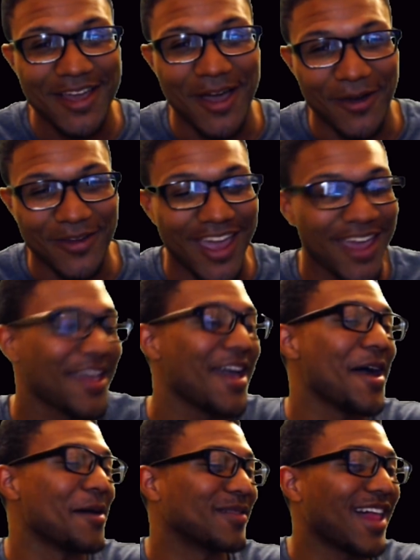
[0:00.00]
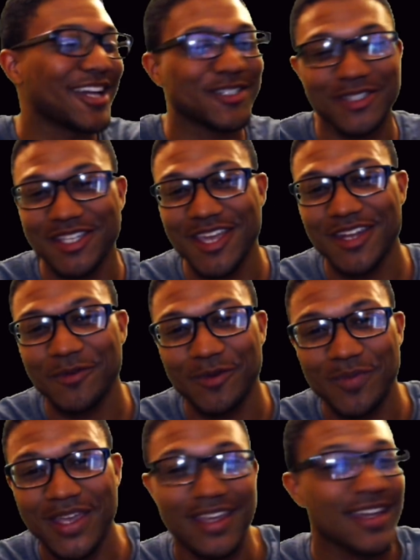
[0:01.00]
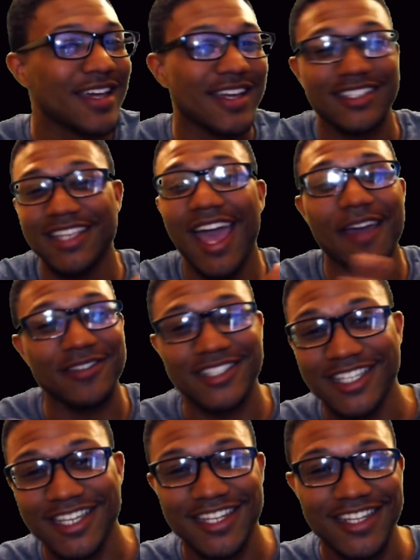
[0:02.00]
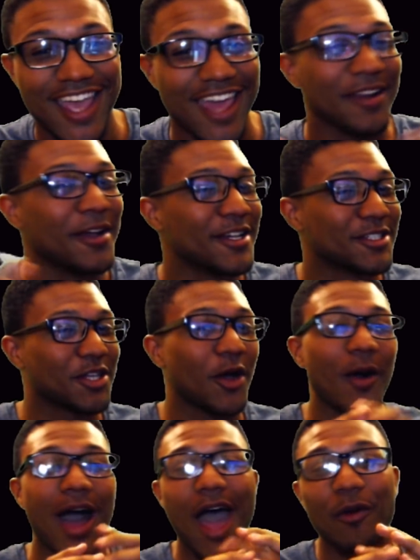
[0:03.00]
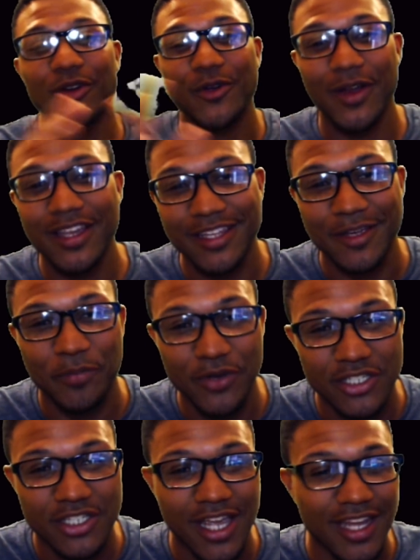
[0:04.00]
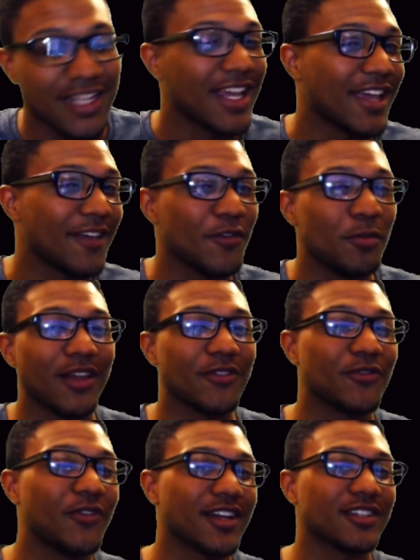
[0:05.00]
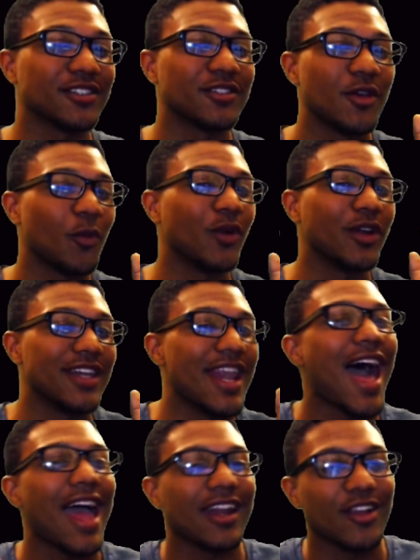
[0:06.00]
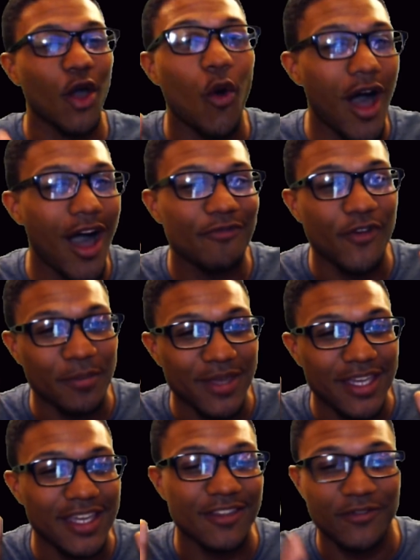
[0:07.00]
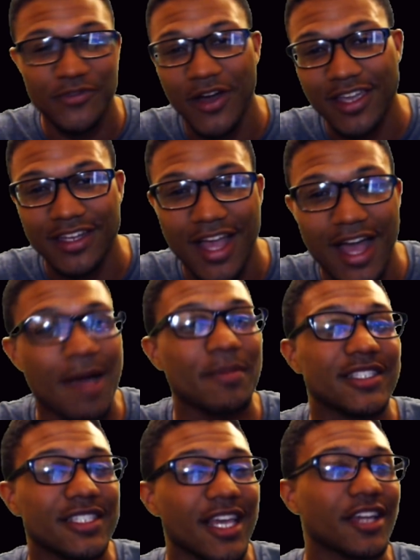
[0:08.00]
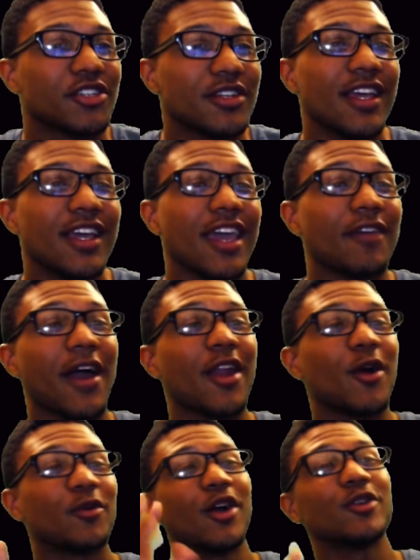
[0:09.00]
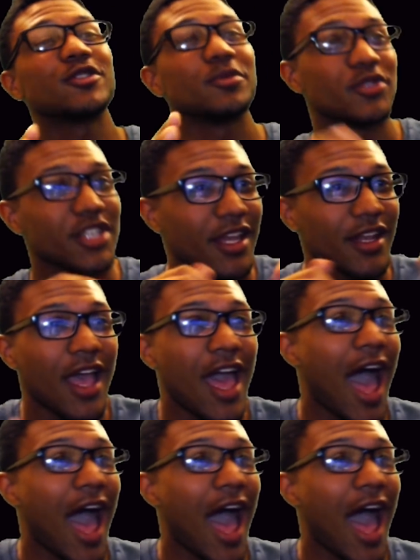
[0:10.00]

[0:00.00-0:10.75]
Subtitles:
okay? I'm glad you're seeing it with me, because I haven't seen it yet. So, I would greatly appreciate it if you motherfuckers would not go off on me in the fucking comments section if I don't know some shit.